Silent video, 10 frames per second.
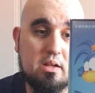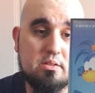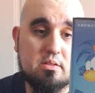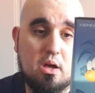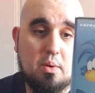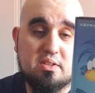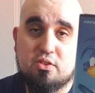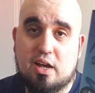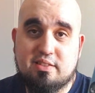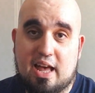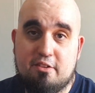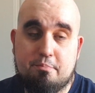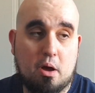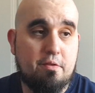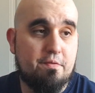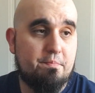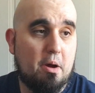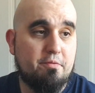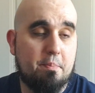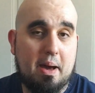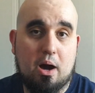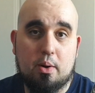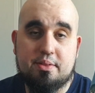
So it's nice to have both the PAL